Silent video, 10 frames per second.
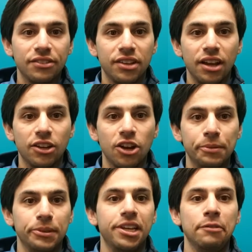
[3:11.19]
that I
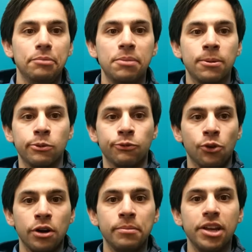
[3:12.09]
commonly have people
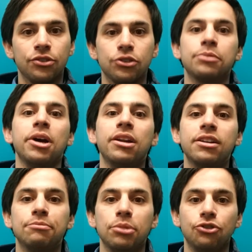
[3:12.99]
perform is the repetitive
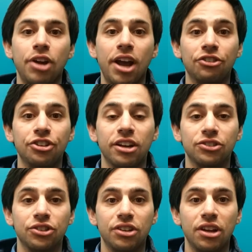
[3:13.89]
protraction
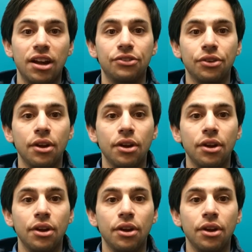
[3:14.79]
exercise.